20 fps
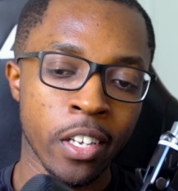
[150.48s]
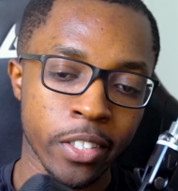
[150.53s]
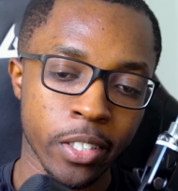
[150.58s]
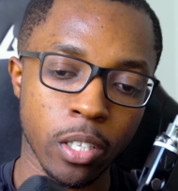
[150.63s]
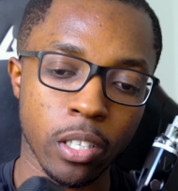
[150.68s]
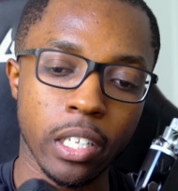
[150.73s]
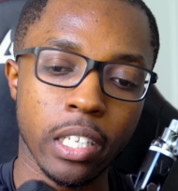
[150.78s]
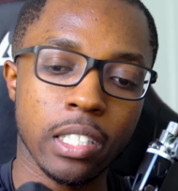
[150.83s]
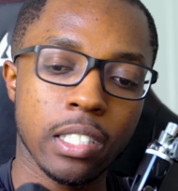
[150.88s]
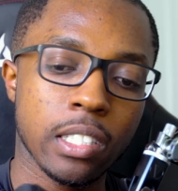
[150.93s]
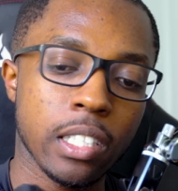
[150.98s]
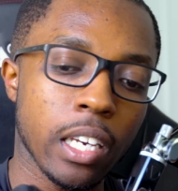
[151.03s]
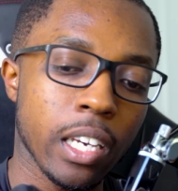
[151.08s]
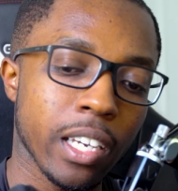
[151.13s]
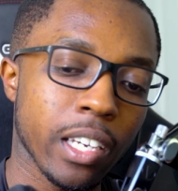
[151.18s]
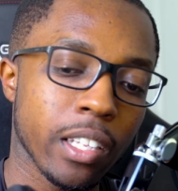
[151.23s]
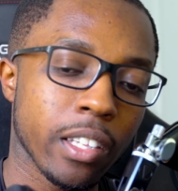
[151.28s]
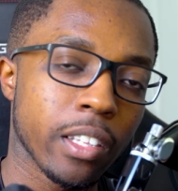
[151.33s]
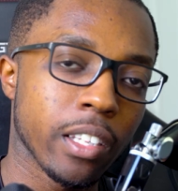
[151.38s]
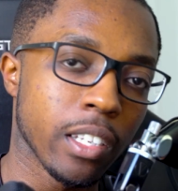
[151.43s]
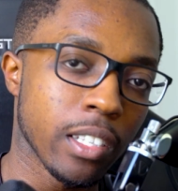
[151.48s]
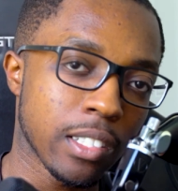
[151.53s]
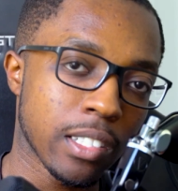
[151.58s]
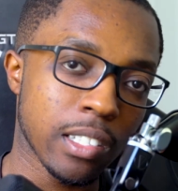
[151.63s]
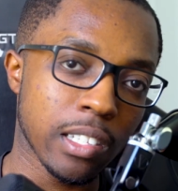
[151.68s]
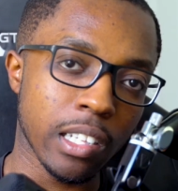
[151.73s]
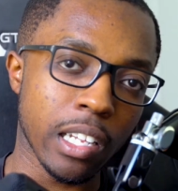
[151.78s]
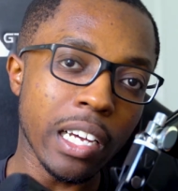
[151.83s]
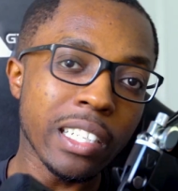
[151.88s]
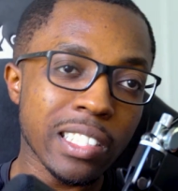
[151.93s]
So let's say
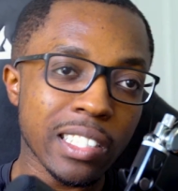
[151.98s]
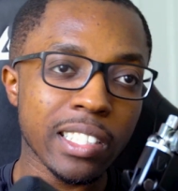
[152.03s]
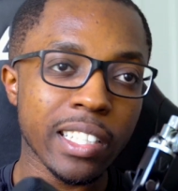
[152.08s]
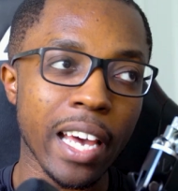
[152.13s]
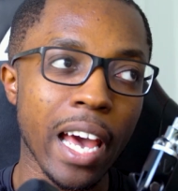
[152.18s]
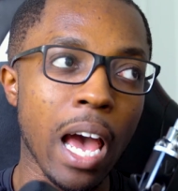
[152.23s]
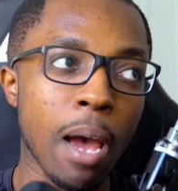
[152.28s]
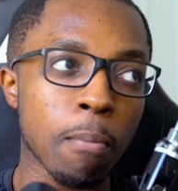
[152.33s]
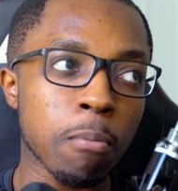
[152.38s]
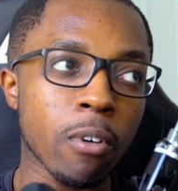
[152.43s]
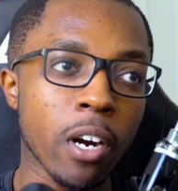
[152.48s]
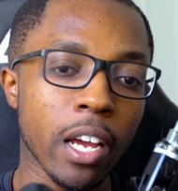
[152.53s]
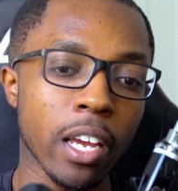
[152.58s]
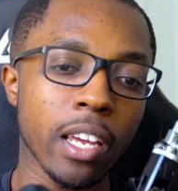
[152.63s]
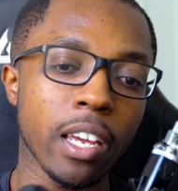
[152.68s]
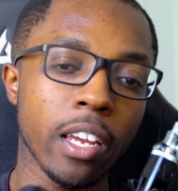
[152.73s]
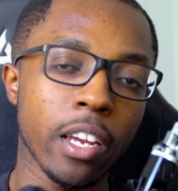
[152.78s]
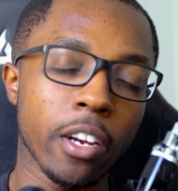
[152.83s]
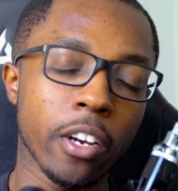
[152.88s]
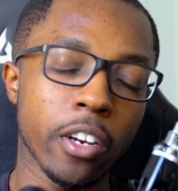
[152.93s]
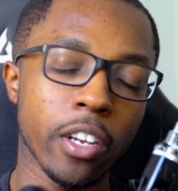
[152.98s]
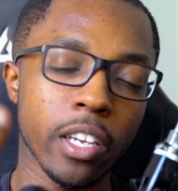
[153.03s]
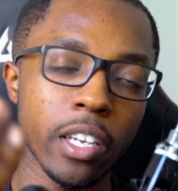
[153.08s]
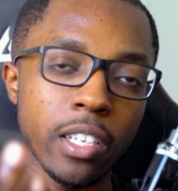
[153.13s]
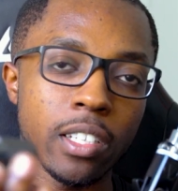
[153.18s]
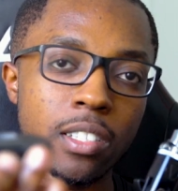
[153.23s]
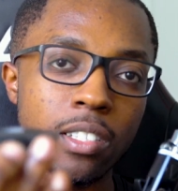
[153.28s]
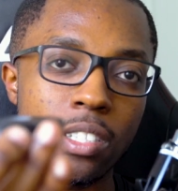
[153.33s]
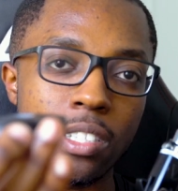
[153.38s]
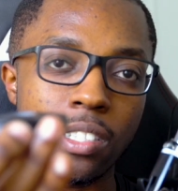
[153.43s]
this lens cap right here
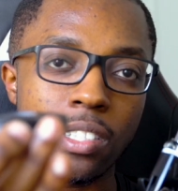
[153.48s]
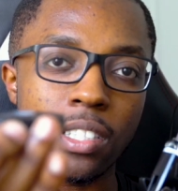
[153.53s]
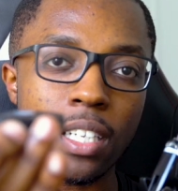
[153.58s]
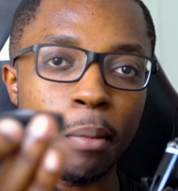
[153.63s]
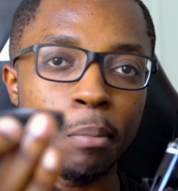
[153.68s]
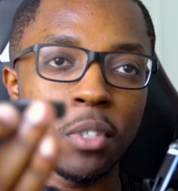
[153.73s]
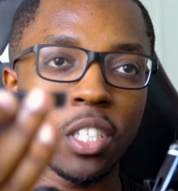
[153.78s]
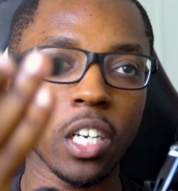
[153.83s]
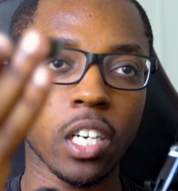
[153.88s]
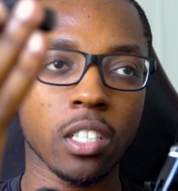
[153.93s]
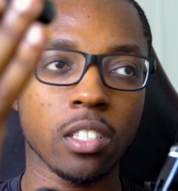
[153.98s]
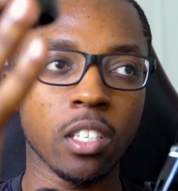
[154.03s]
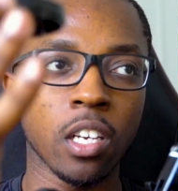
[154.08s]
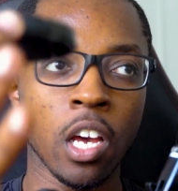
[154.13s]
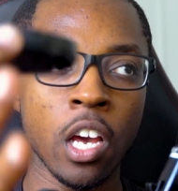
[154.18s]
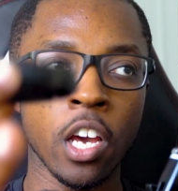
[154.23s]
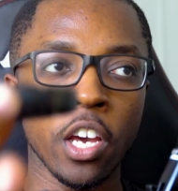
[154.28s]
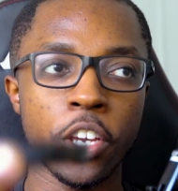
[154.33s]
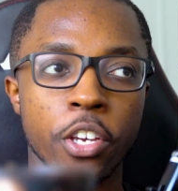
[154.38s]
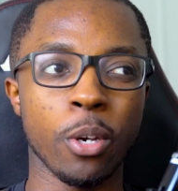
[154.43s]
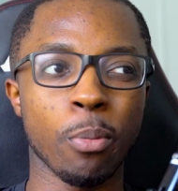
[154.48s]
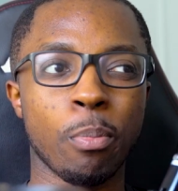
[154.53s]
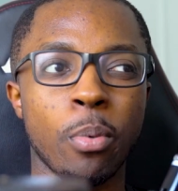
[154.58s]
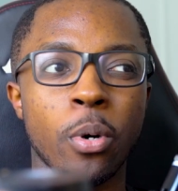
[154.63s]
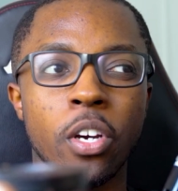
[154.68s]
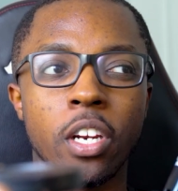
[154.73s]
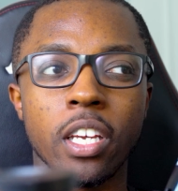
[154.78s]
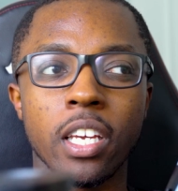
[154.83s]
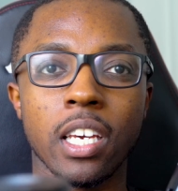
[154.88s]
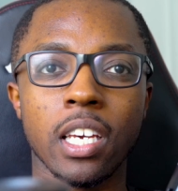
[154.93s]
is the subject. You're
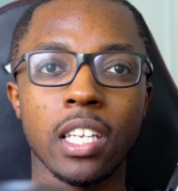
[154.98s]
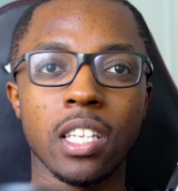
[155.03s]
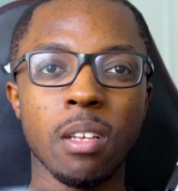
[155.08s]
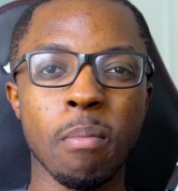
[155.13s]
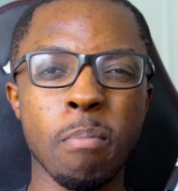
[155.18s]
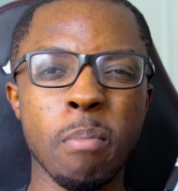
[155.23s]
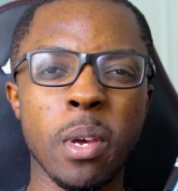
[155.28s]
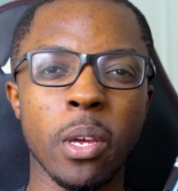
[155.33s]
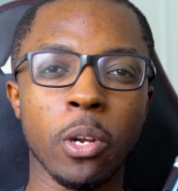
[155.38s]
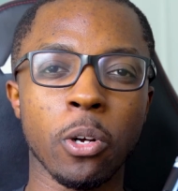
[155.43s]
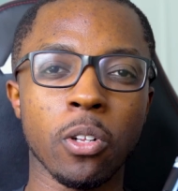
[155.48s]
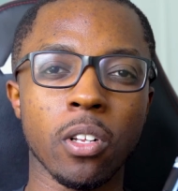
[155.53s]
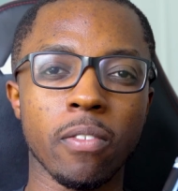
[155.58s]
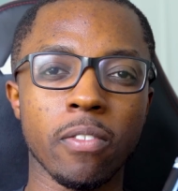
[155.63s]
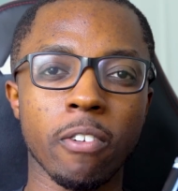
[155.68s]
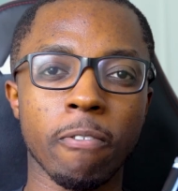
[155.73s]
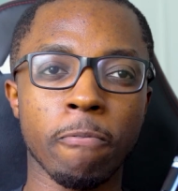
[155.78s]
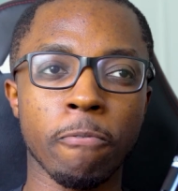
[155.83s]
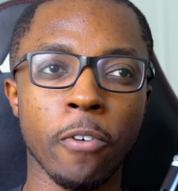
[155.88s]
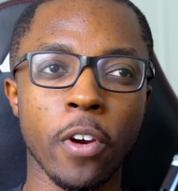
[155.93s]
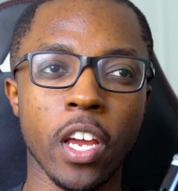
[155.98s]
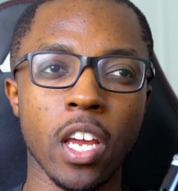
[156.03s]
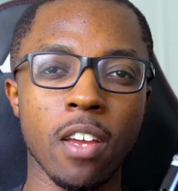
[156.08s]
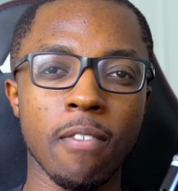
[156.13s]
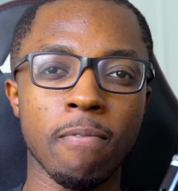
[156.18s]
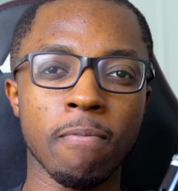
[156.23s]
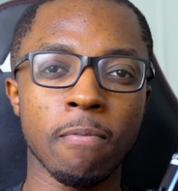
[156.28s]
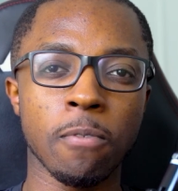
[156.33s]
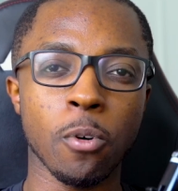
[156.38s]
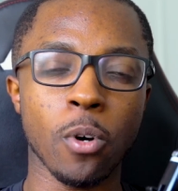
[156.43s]
putting it in the middle of the
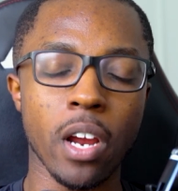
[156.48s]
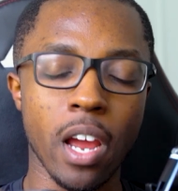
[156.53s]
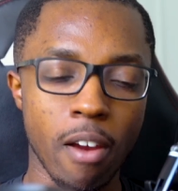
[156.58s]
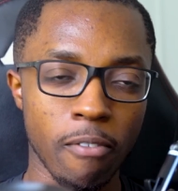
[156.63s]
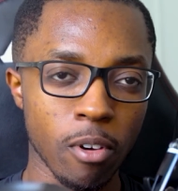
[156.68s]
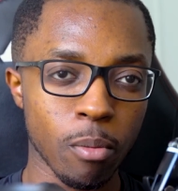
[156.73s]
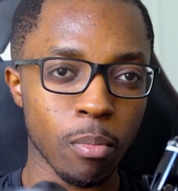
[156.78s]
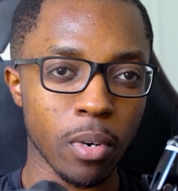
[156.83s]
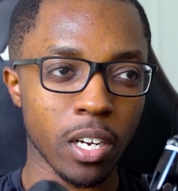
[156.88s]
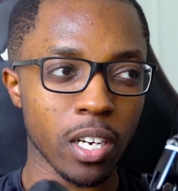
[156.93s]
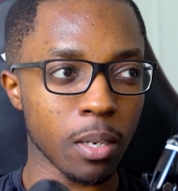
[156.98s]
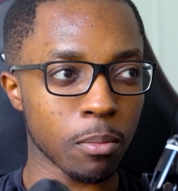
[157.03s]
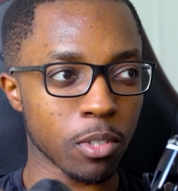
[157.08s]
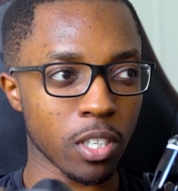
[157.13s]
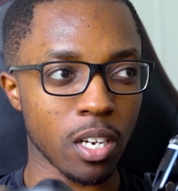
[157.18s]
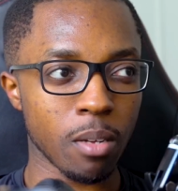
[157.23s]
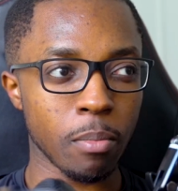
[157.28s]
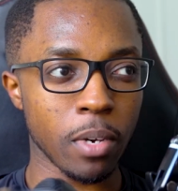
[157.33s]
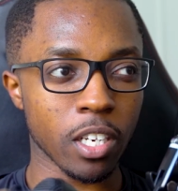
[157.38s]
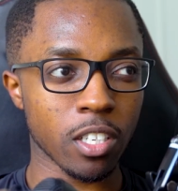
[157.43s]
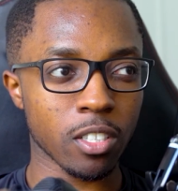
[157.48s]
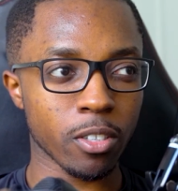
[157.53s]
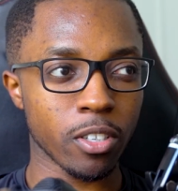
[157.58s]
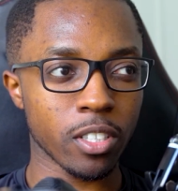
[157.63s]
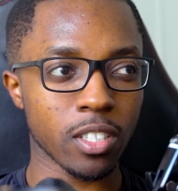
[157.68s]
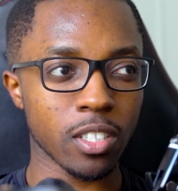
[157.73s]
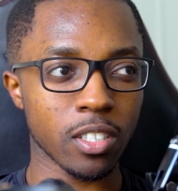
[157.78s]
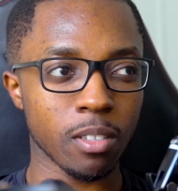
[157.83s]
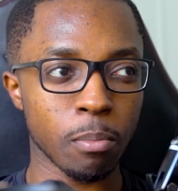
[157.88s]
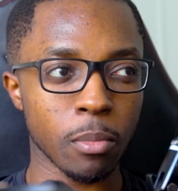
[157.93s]
frame for everybody. I'm trying to make sure
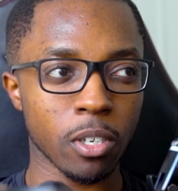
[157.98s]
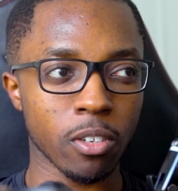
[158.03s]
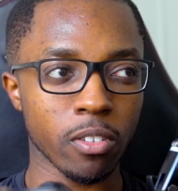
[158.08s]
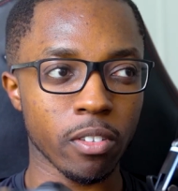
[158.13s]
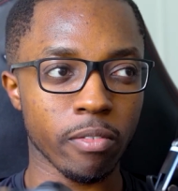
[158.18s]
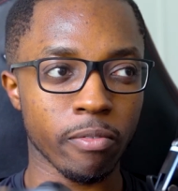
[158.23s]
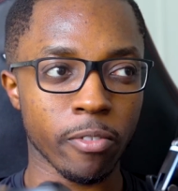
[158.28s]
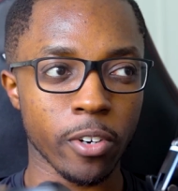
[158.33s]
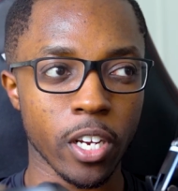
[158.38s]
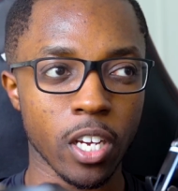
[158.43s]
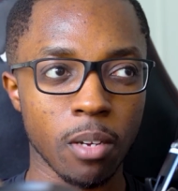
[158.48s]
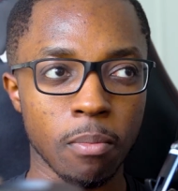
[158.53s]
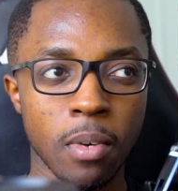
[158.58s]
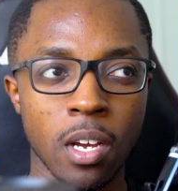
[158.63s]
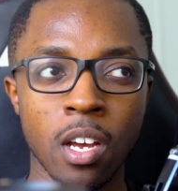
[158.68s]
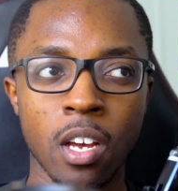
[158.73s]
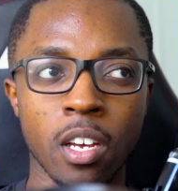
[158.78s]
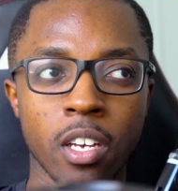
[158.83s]
it's in the middle of the frame.